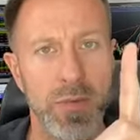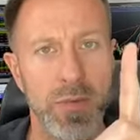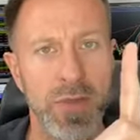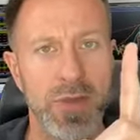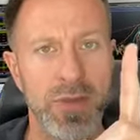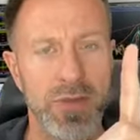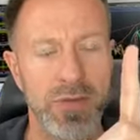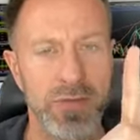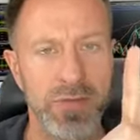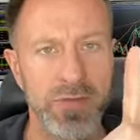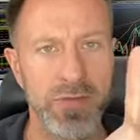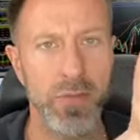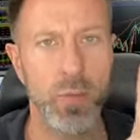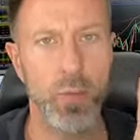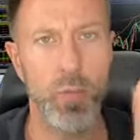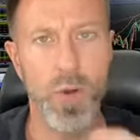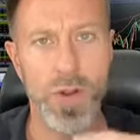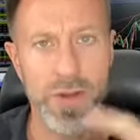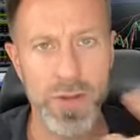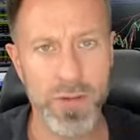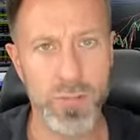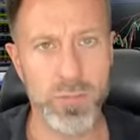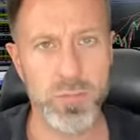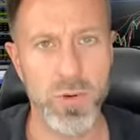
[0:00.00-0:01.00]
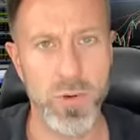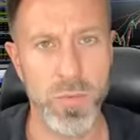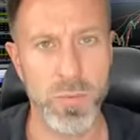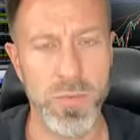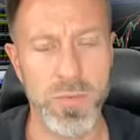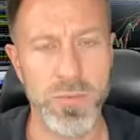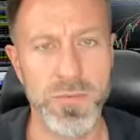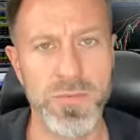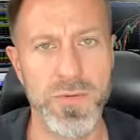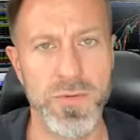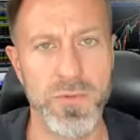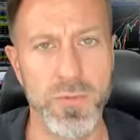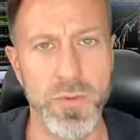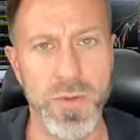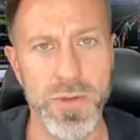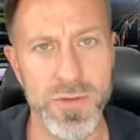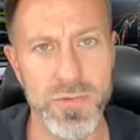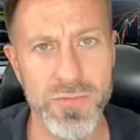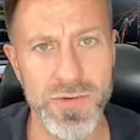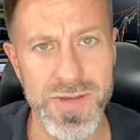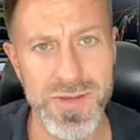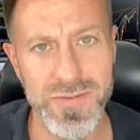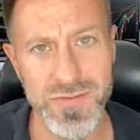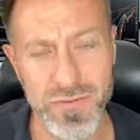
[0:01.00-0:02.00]
Because one of the problems and one
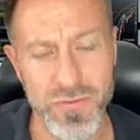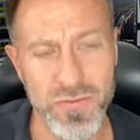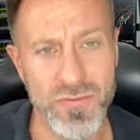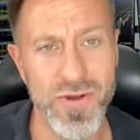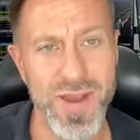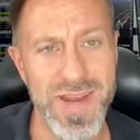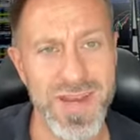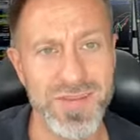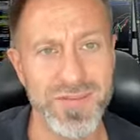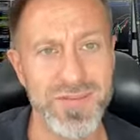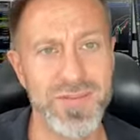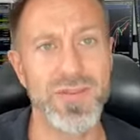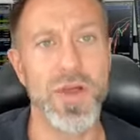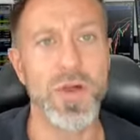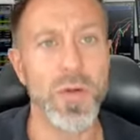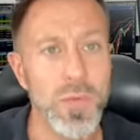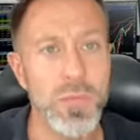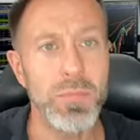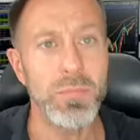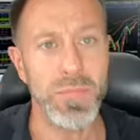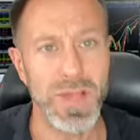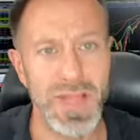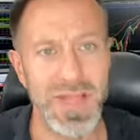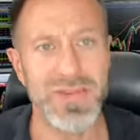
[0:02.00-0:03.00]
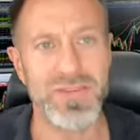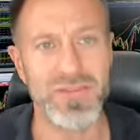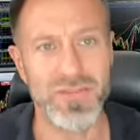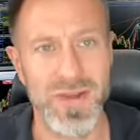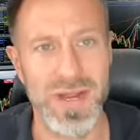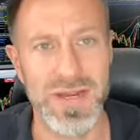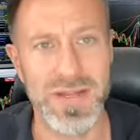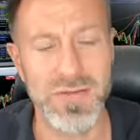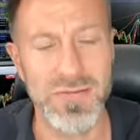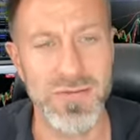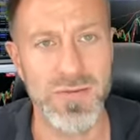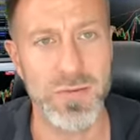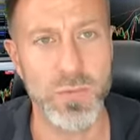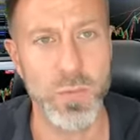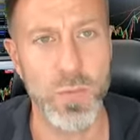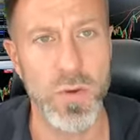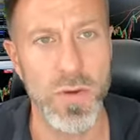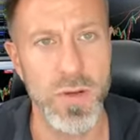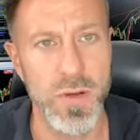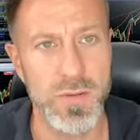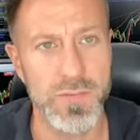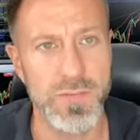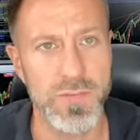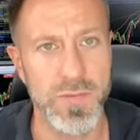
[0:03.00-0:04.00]
of the reasons traders don't make strategies
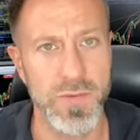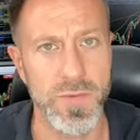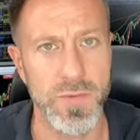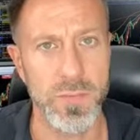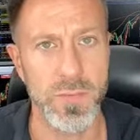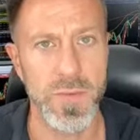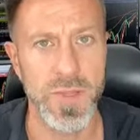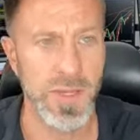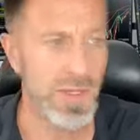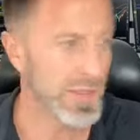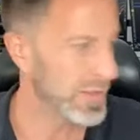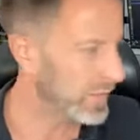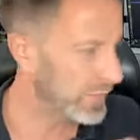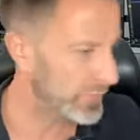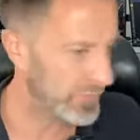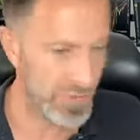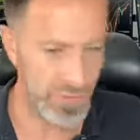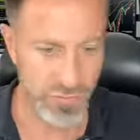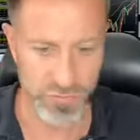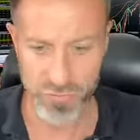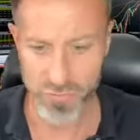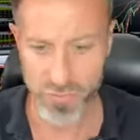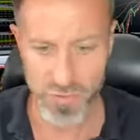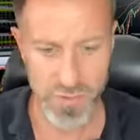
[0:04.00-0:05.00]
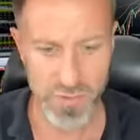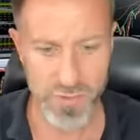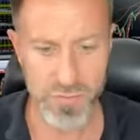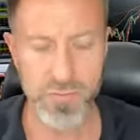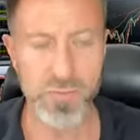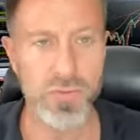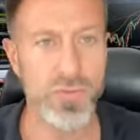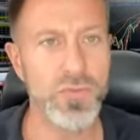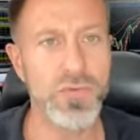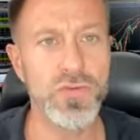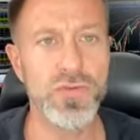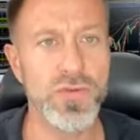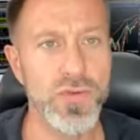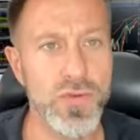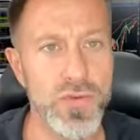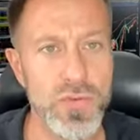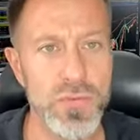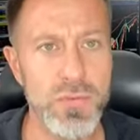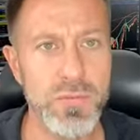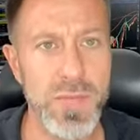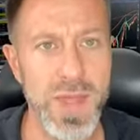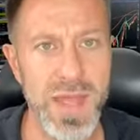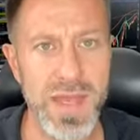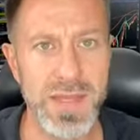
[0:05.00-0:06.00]
work for them is they're trying to do
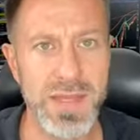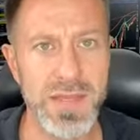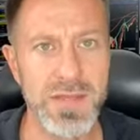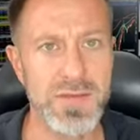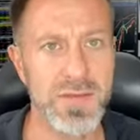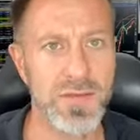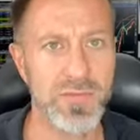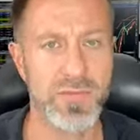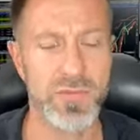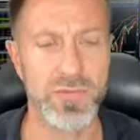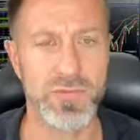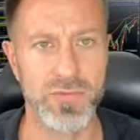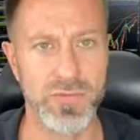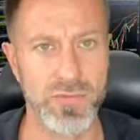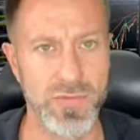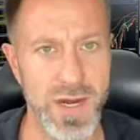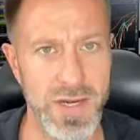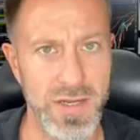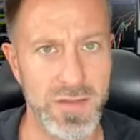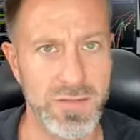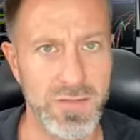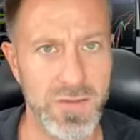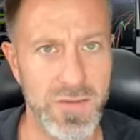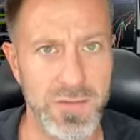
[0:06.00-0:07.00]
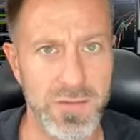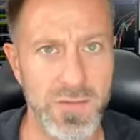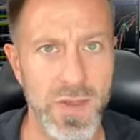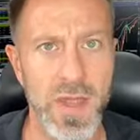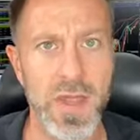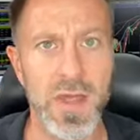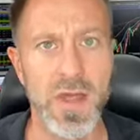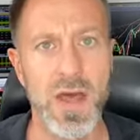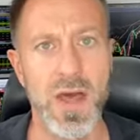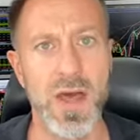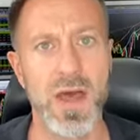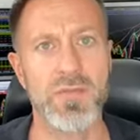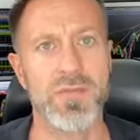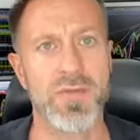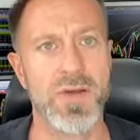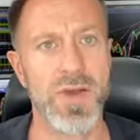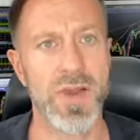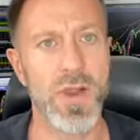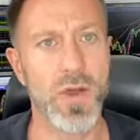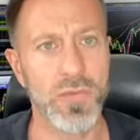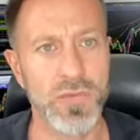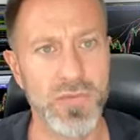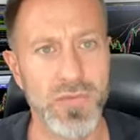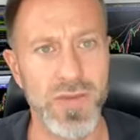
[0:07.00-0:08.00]
too many different strategies and
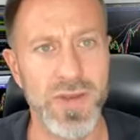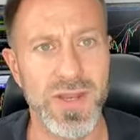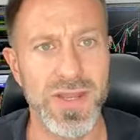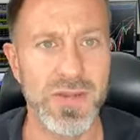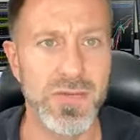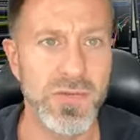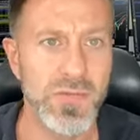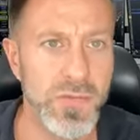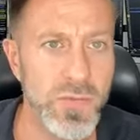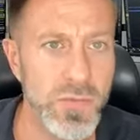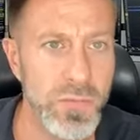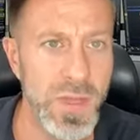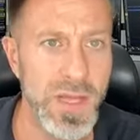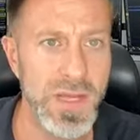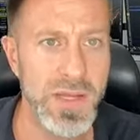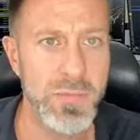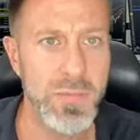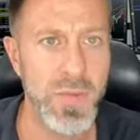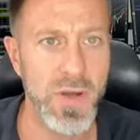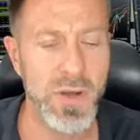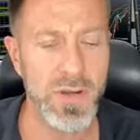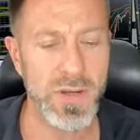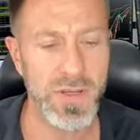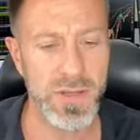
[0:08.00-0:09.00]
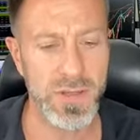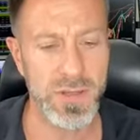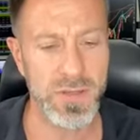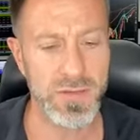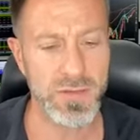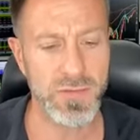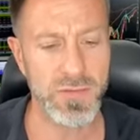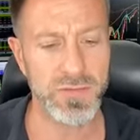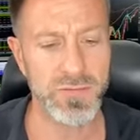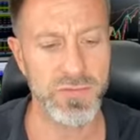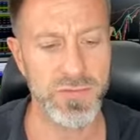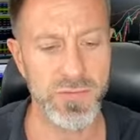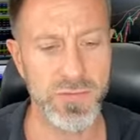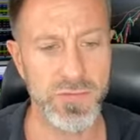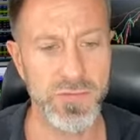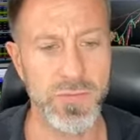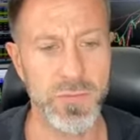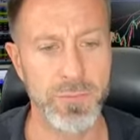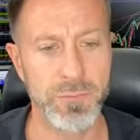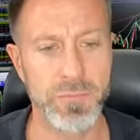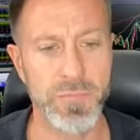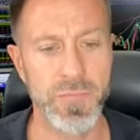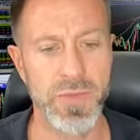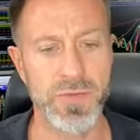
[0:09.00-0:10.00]
very often in too many market
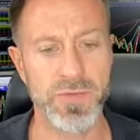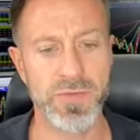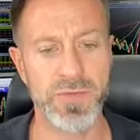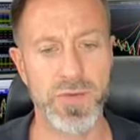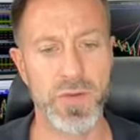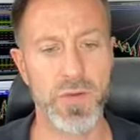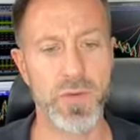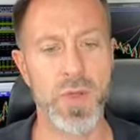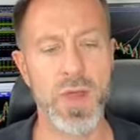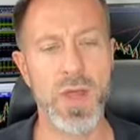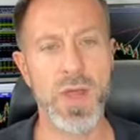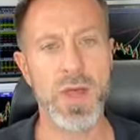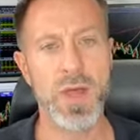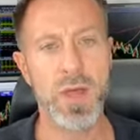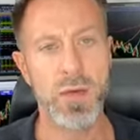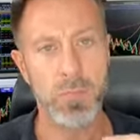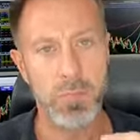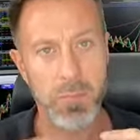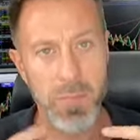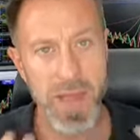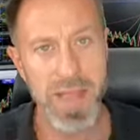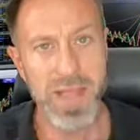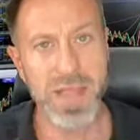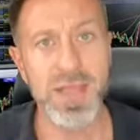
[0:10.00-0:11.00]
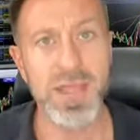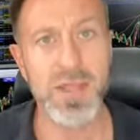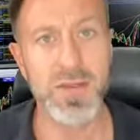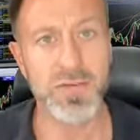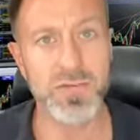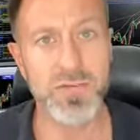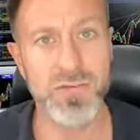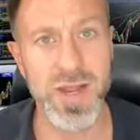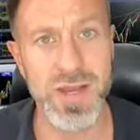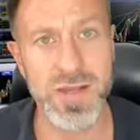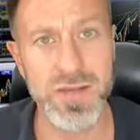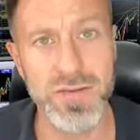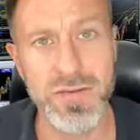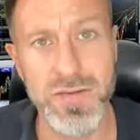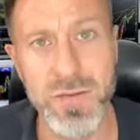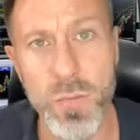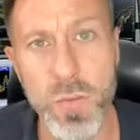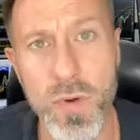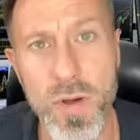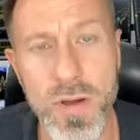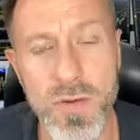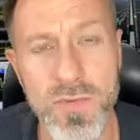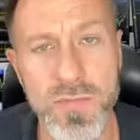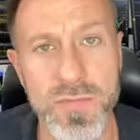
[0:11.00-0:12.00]
conditions. So making a strategy
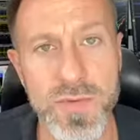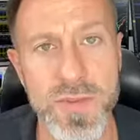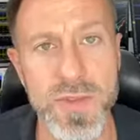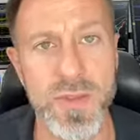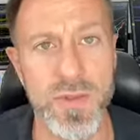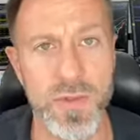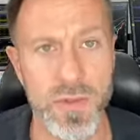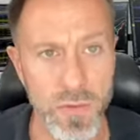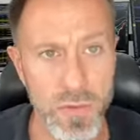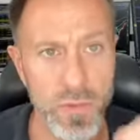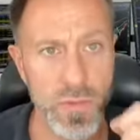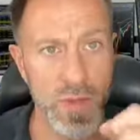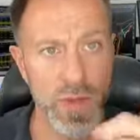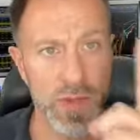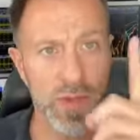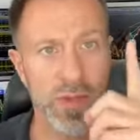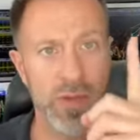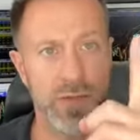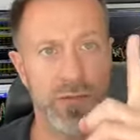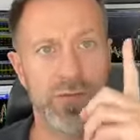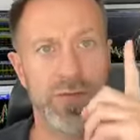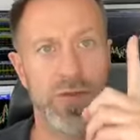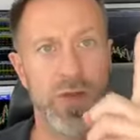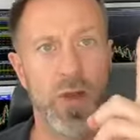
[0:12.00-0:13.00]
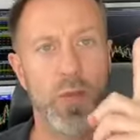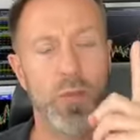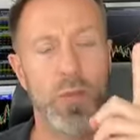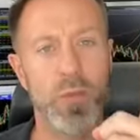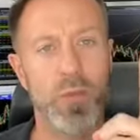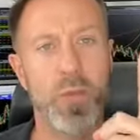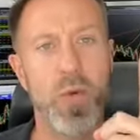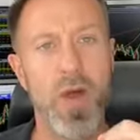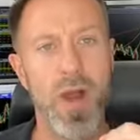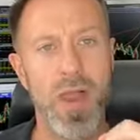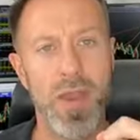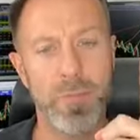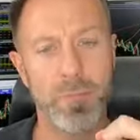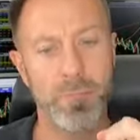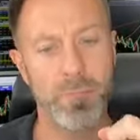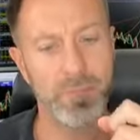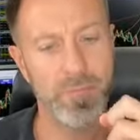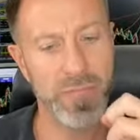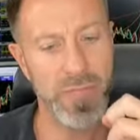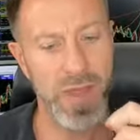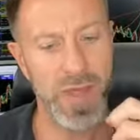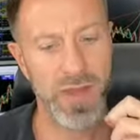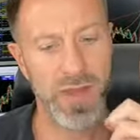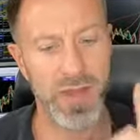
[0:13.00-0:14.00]
work for you is start with one.
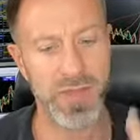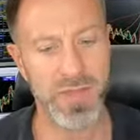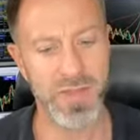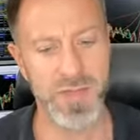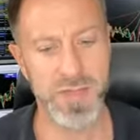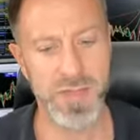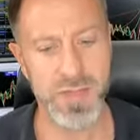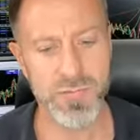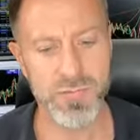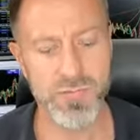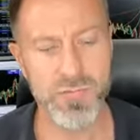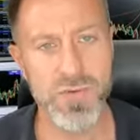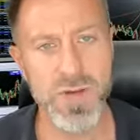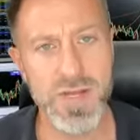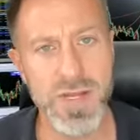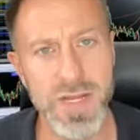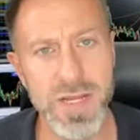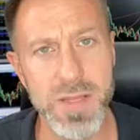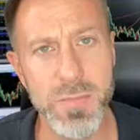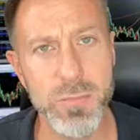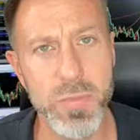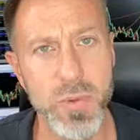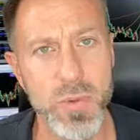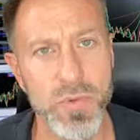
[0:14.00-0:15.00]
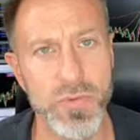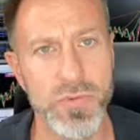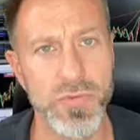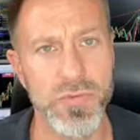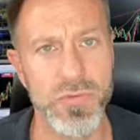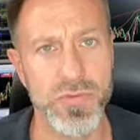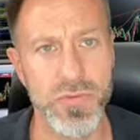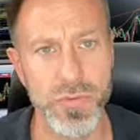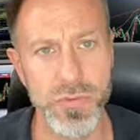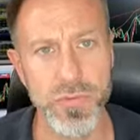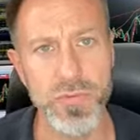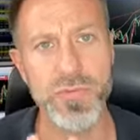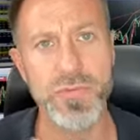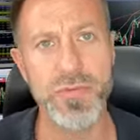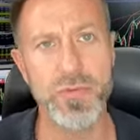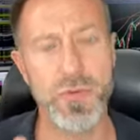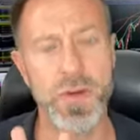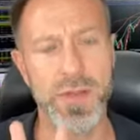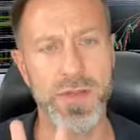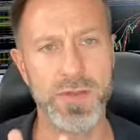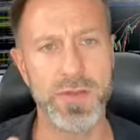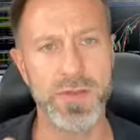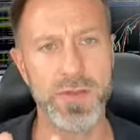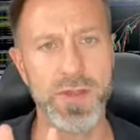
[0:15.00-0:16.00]
And I think it's really important to do
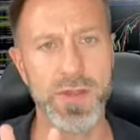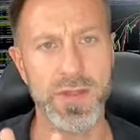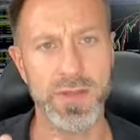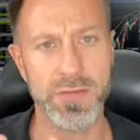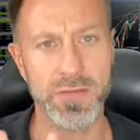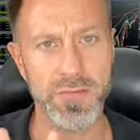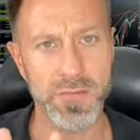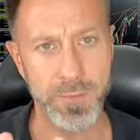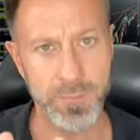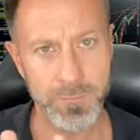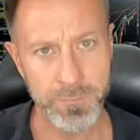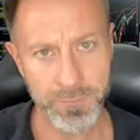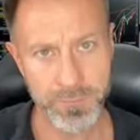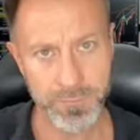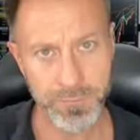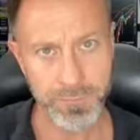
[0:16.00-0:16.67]
2 other things.